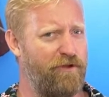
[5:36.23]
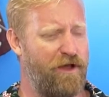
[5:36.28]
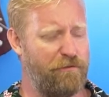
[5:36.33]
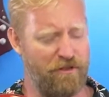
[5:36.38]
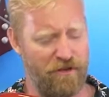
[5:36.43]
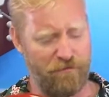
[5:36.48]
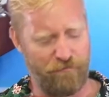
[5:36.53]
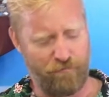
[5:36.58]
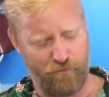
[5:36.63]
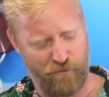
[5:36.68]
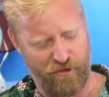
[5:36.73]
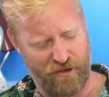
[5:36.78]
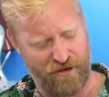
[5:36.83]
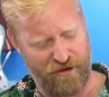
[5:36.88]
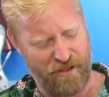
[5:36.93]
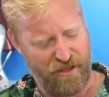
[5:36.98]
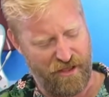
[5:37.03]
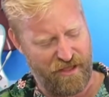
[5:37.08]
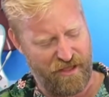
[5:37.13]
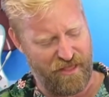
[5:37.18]
I'm gonna
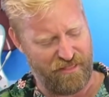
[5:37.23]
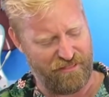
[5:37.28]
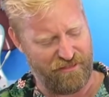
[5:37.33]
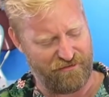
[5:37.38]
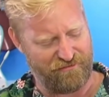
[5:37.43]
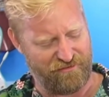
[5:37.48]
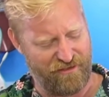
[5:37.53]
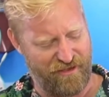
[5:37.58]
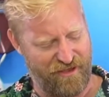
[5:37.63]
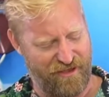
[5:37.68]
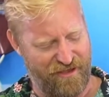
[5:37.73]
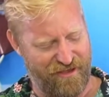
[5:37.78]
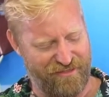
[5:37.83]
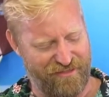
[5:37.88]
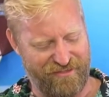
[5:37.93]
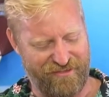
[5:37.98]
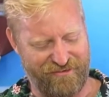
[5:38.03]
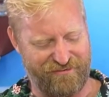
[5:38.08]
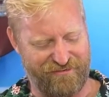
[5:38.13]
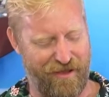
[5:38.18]
put this
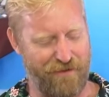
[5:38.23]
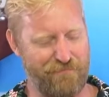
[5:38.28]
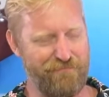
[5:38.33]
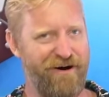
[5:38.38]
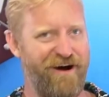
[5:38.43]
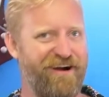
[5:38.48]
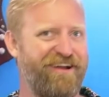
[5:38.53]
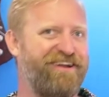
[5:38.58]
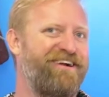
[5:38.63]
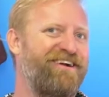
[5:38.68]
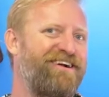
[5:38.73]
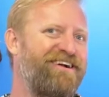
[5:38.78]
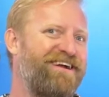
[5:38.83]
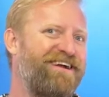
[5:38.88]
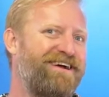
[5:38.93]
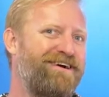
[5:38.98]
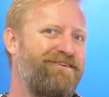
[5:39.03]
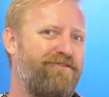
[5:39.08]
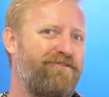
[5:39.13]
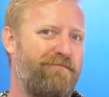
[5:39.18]
humbucker
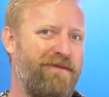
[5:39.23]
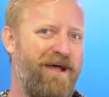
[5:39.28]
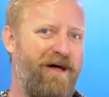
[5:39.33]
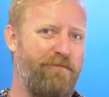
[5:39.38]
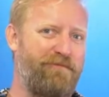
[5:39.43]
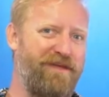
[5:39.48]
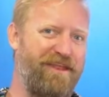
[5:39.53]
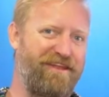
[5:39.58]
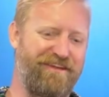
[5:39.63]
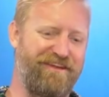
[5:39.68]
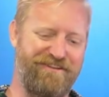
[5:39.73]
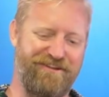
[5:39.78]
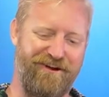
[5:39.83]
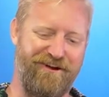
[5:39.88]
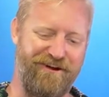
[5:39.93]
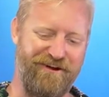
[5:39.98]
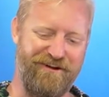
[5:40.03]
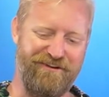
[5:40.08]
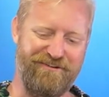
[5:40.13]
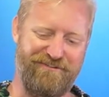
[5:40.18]
from Alameda
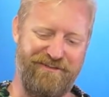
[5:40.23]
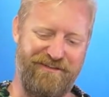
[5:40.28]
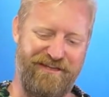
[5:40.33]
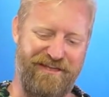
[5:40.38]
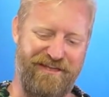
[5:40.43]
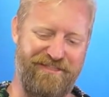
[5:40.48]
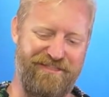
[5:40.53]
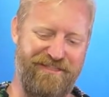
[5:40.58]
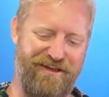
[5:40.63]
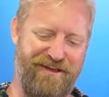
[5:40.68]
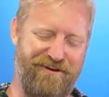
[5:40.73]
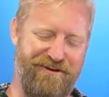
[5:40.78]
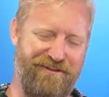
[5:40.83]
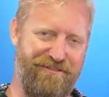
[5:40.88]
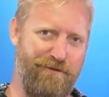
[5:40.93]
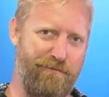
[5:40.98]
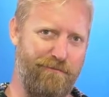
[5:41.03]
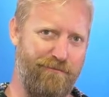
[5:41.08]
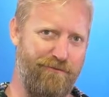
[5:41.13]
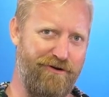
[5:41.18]
Guitars in there in
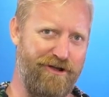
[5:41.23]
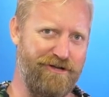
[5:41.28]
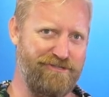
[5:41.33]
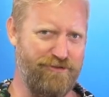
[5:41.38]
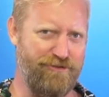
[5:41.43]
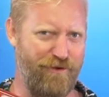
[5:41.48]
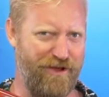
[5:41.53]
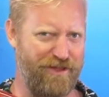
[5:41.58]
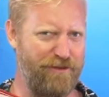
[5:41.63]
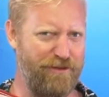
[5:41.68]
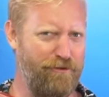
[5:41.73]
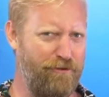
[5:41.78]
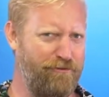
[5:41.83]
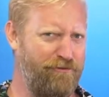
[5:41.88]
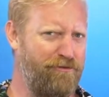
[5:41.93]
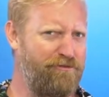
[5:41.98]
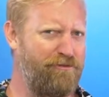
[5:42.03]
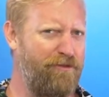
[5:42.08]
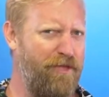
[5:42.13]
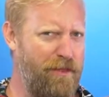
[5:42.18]
the bridge, so I can use
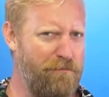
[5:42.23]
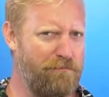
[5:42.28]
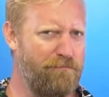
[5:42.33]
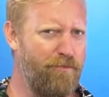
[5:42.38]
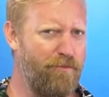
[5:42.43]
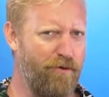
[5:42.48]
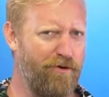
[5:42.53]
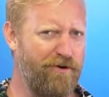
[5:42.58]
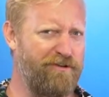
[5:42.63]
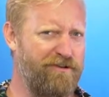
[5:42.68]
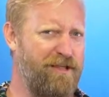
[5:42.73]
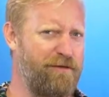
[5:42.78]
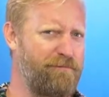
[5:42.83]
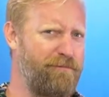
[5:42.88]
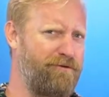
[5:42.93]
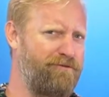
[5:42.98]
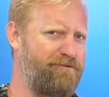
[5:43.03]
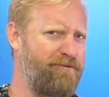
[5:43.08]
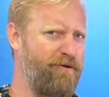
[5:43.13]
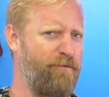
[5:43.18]
this in more
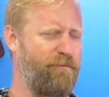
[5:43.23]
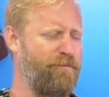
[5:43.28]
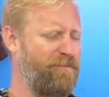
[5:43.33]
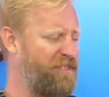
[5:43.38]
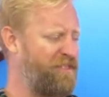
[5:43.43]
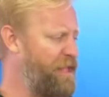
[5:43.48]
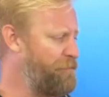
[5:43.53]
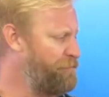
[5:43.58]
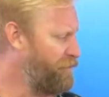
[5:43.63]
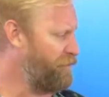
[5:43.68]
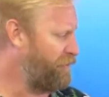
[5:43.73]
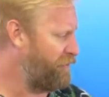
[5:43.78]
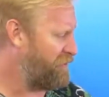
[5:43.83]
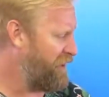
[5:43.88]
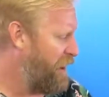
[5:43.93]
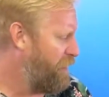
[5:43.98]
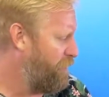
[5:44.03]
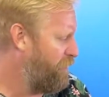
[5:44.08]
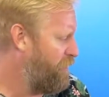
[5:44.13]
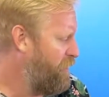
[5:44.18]
demos. So keep a
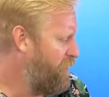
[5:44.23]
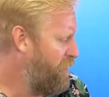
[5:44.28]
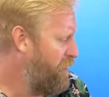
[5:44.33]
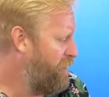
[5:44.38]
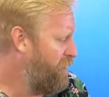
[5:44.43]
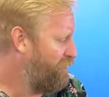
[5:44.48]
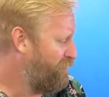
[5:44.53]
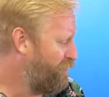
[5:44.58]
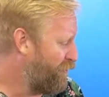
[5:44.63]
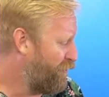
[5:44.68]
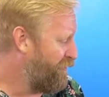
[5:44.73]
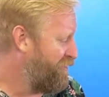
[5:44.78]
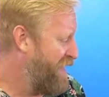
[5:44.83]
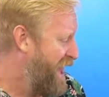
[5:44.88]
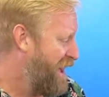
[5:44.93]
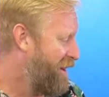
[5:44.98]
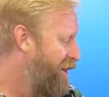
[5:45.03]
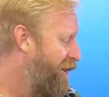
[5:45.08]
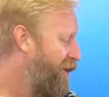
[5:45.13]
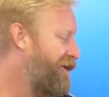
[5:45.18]
lookout for
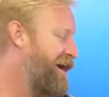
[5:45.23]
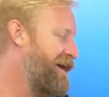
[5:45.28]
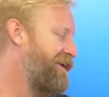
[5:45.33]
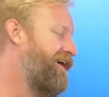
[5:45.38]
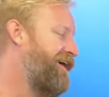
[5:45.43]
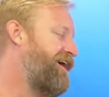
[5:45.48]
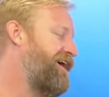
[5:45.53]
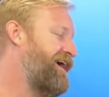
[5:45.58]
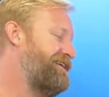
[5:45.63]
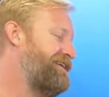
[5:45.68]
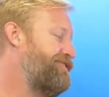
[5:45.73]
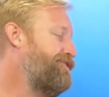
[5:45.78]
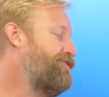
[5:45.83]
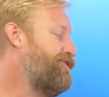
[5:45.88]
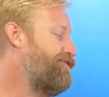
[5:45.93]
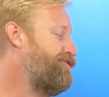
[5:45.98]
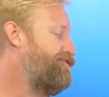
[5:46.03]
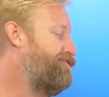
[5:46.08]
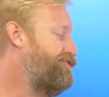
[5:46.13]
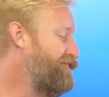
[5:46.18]
that. All right, on to
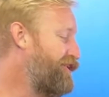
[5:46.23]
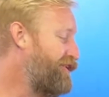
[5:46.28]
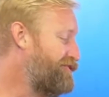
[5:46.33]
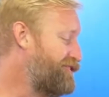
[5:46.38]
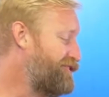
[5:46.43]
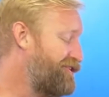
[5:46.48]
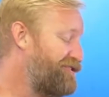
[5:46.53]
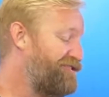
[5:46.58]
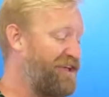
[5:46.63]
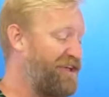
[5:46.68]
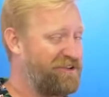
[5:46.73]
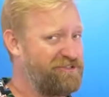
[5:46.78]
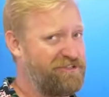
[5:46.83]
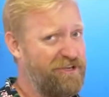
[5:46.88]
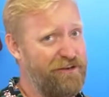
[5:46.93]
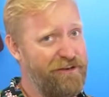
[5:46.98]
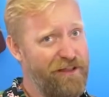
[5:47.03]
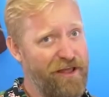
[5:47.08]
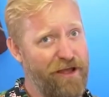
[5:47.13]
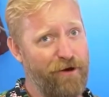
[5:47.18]
the filter
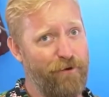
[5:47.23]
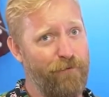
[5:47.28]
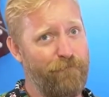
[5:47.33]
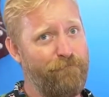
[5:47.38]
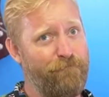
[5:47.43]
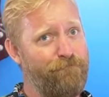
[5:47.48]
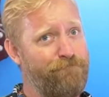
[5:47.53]
section now.